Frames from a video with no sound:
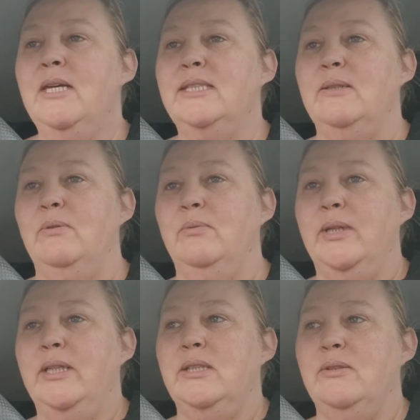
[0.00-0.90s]
So what I
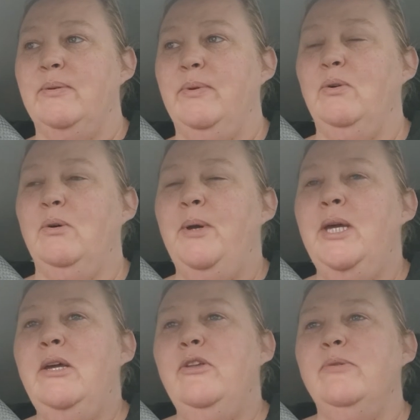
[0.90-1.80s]
want to do is I want to go up.
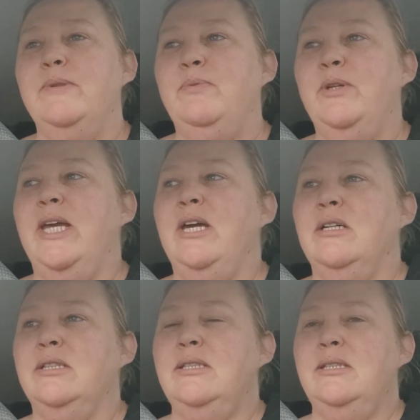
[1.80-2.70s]
There was one I
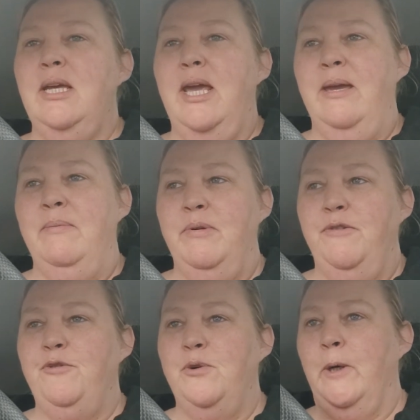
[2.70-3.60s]
got
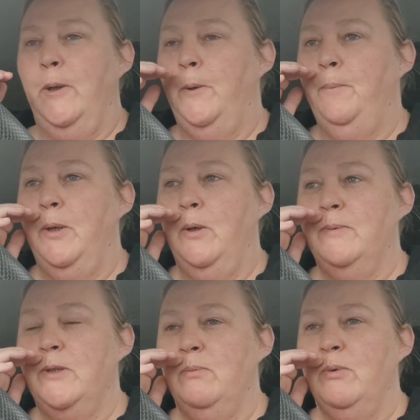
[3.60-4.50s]
before up in
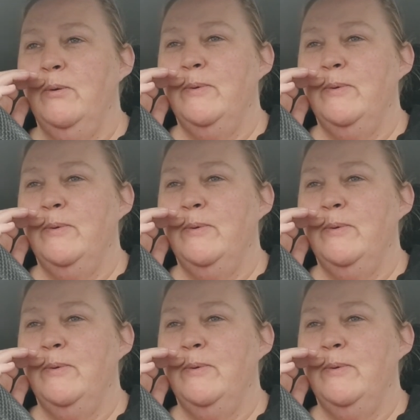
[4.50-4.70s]
Homestore and More.